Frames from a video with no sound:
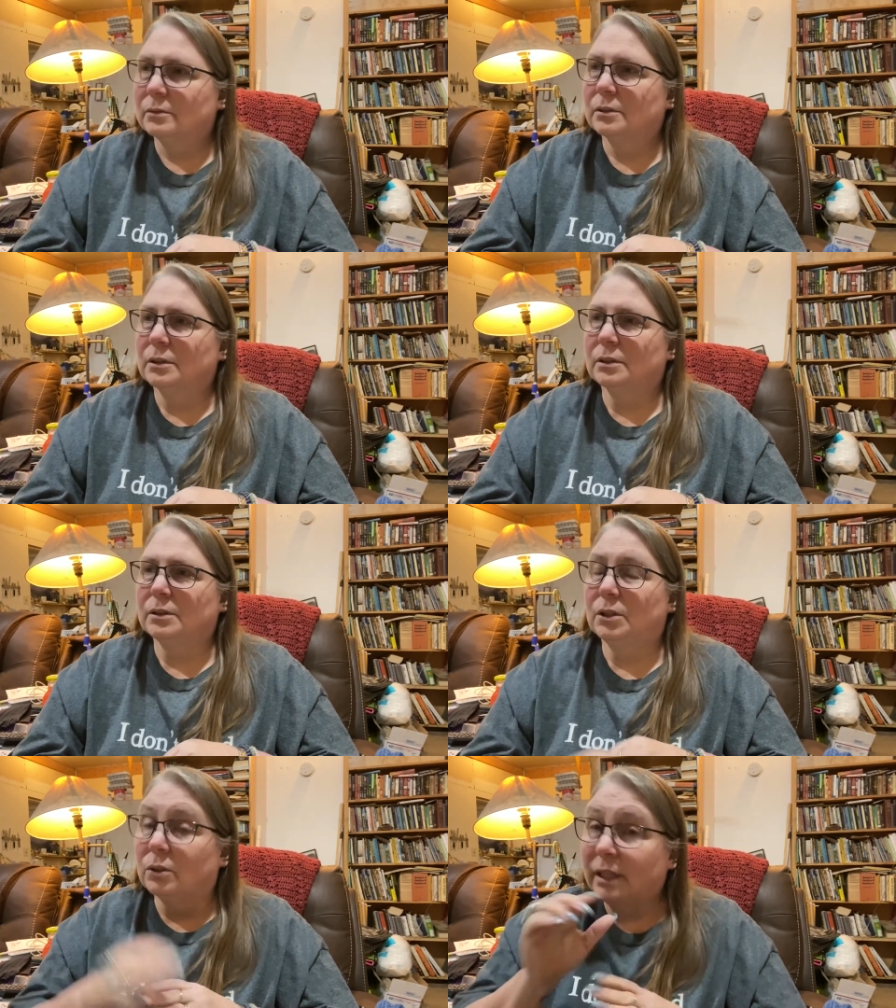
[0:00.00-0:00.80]

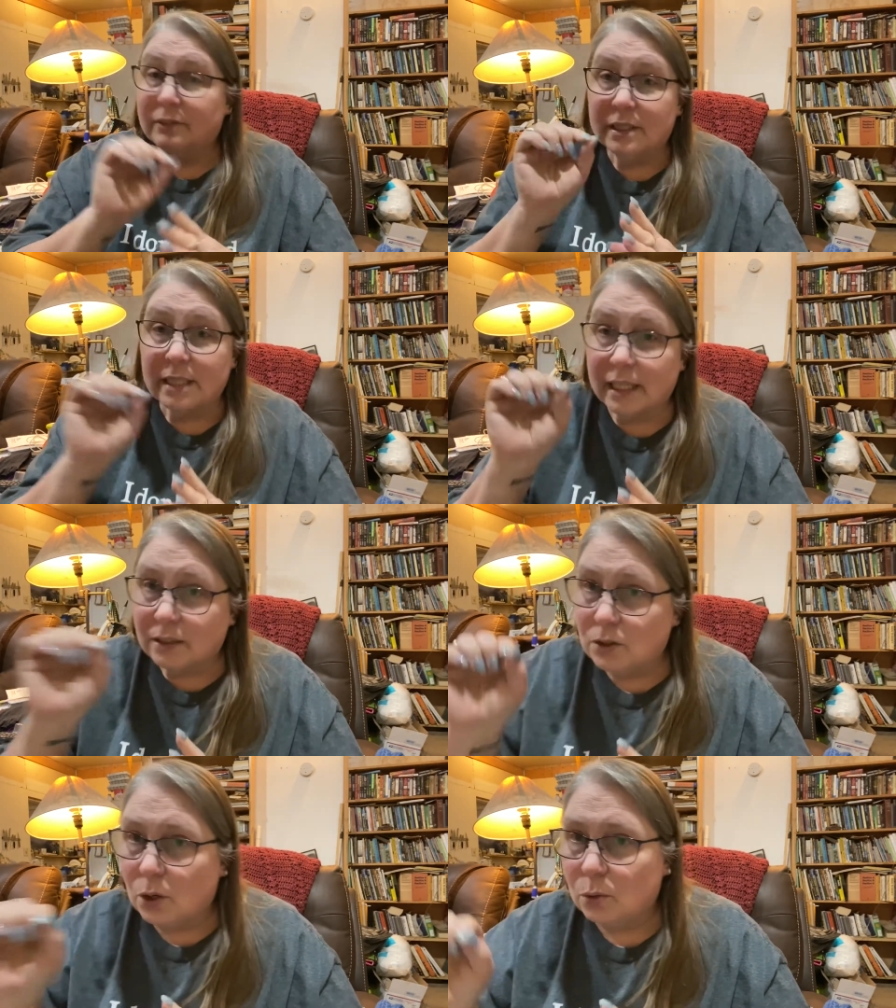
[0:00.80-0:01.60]
You don't have to
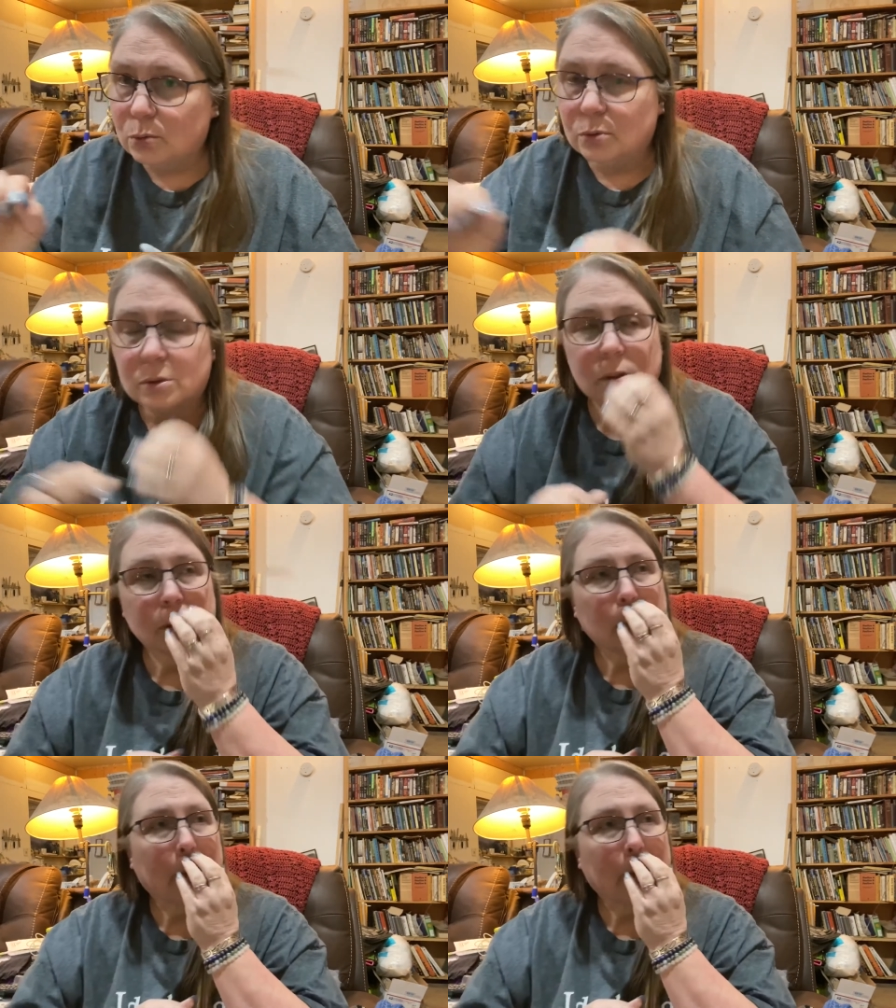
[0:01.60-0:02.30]
take notes.